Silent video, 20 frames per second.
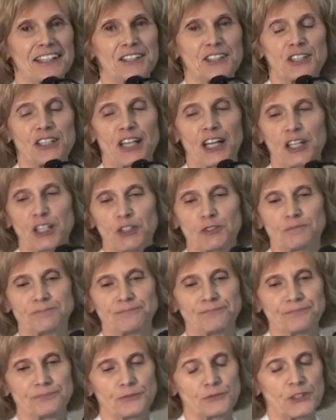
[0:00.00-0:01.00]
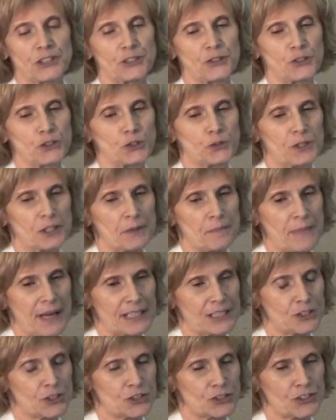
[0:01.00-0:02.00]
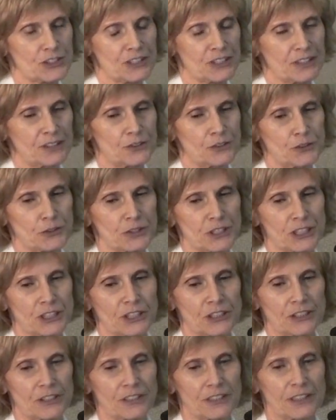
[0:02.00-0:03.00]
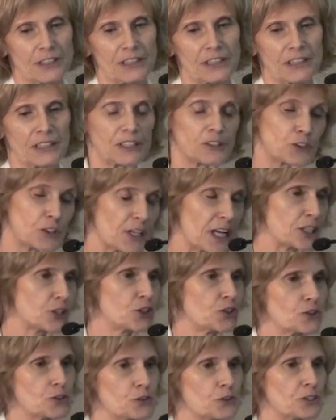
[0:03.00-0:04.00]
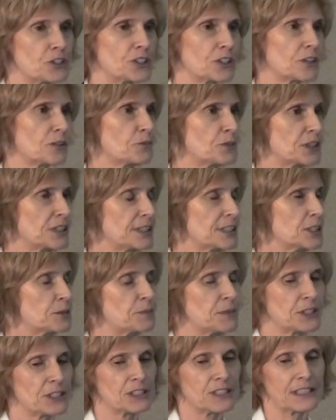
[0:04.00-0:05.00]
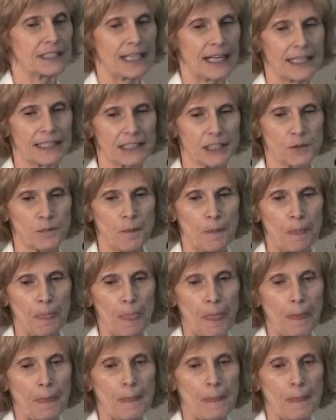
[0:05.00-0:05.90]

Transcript: and um, what do you do with a master's in nutrition and international nutrition with an experience in Haiti?